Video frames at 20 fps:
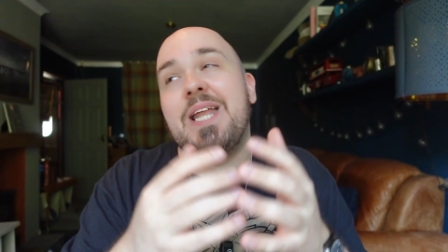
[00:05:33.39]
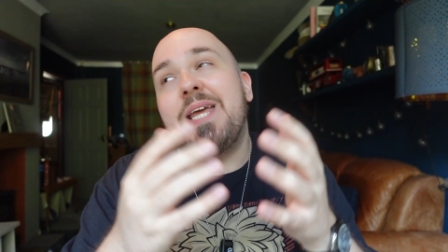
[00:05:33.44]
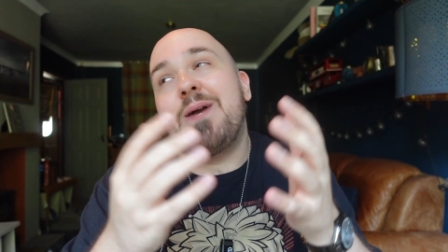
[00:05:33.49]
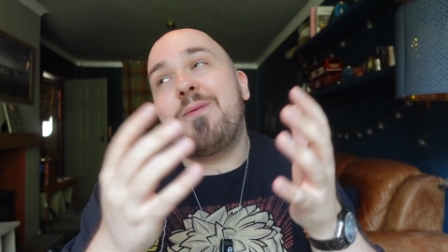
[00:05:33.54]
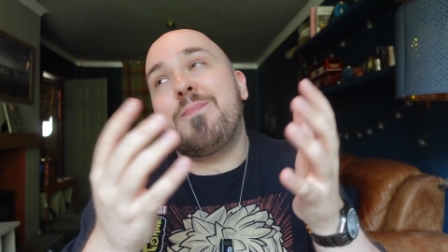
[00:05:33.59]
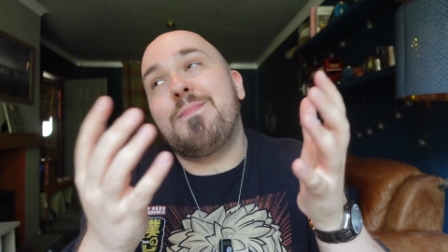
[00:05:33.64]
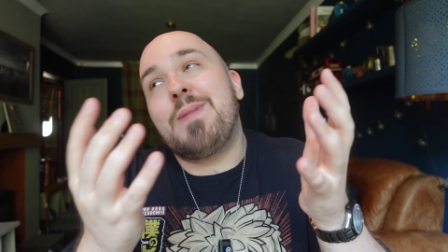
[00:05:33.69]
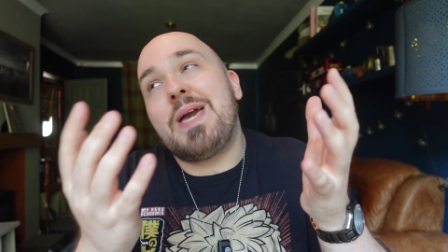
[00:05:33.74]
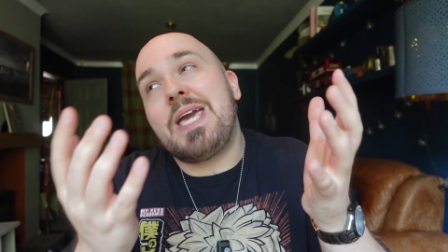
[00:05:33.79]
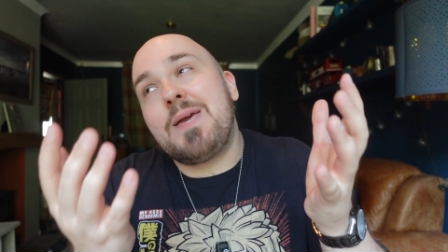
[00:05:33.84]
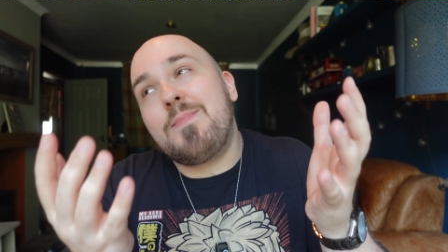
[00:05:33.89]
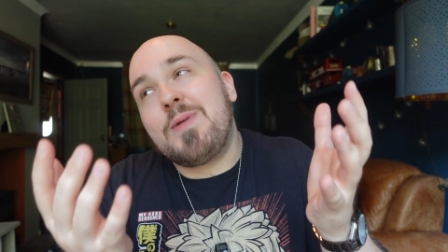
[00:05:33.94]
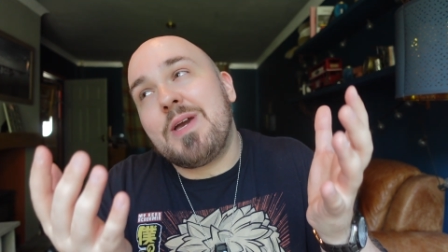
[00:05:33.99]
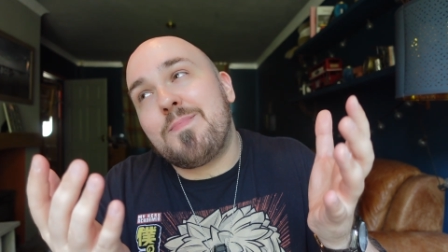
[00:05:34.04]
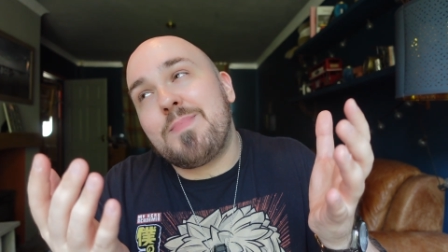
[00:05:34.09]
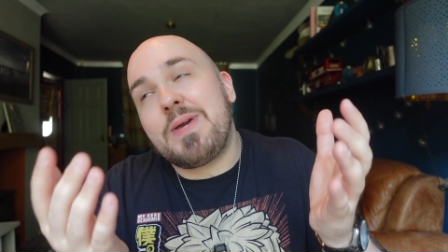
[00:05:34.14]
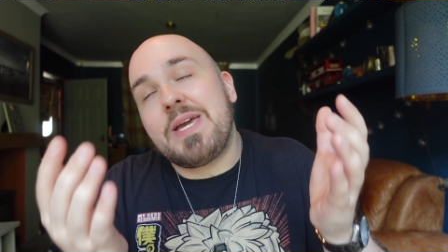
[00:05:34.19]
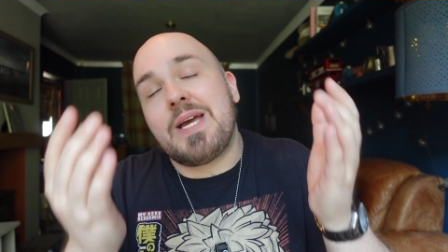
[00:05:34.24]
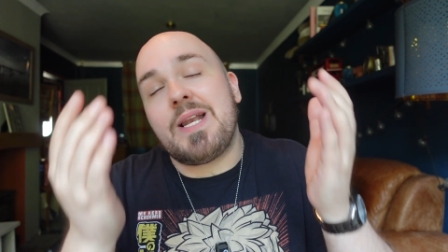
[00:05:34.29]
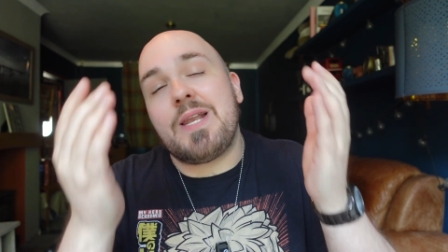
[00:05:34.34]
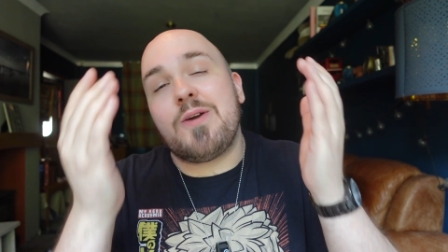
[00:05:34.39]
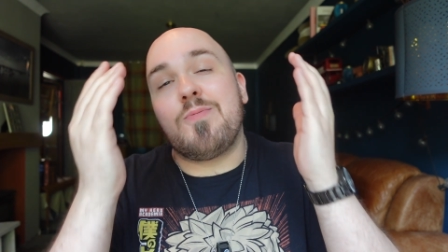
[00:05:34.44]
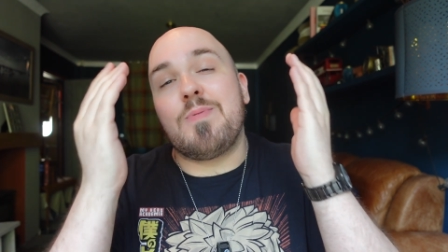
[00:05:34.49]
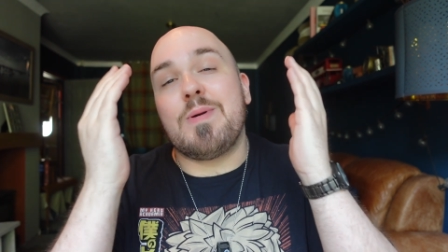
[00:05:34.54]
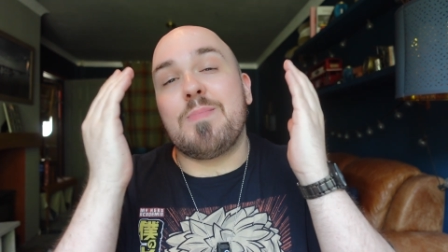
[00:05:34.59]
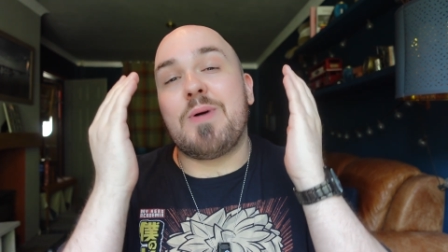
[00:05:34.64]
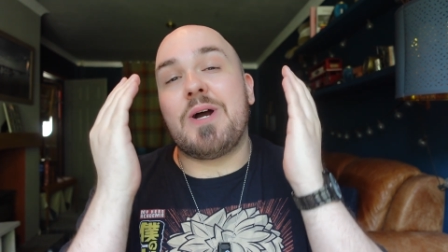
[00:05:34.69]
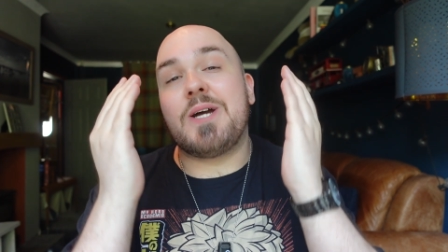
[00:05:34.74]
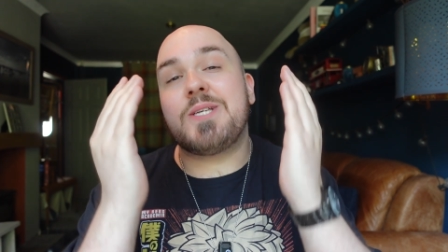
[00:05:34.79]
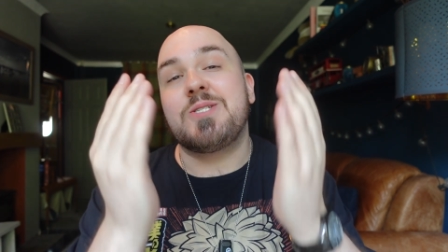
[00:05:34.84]
And now maybe I'm being a little
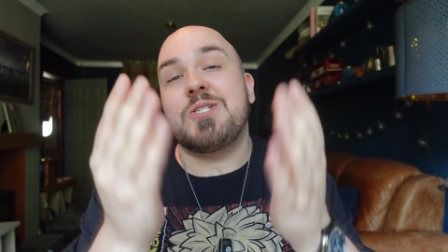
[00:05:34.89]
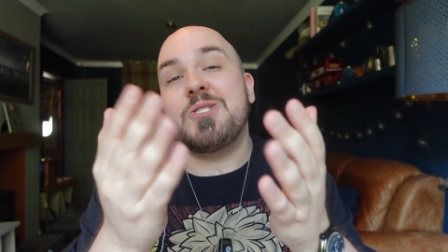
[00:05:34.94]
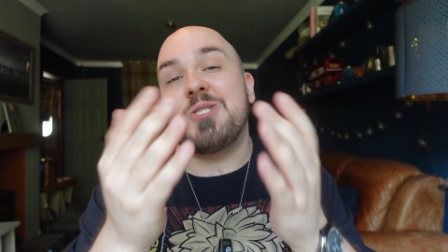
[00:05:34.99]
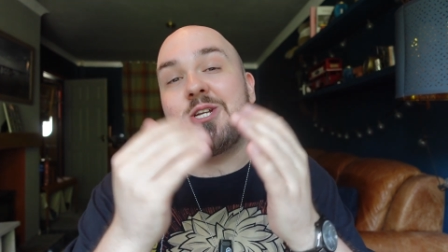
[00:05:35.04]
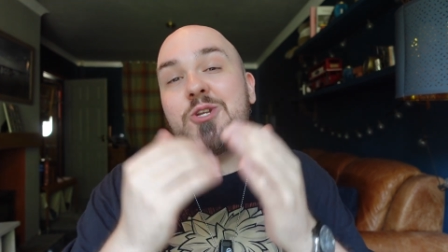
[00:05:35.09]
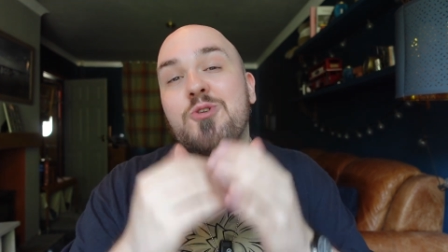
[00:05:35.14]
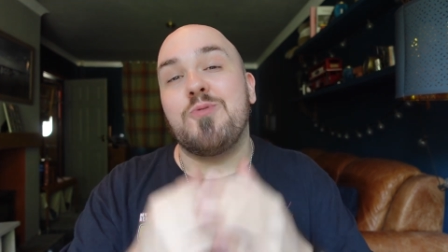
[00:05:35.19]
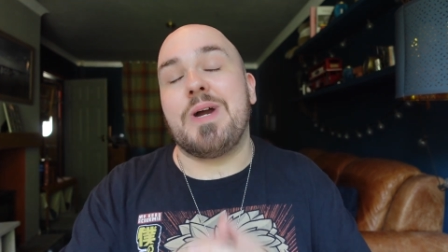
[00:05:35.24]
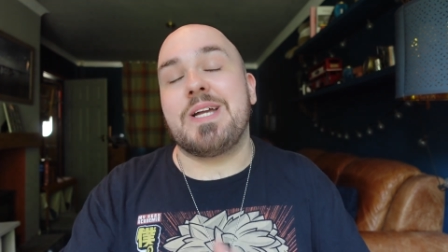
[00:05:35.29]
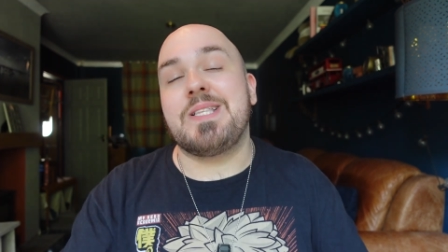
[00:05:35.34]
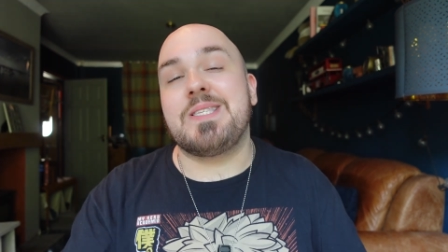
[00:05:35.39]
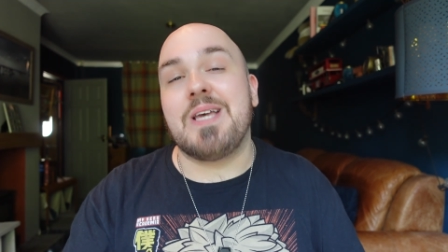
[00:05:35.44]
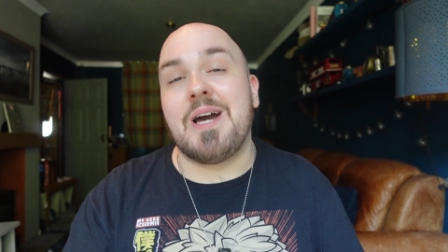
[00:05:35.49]
bit biased because I do buy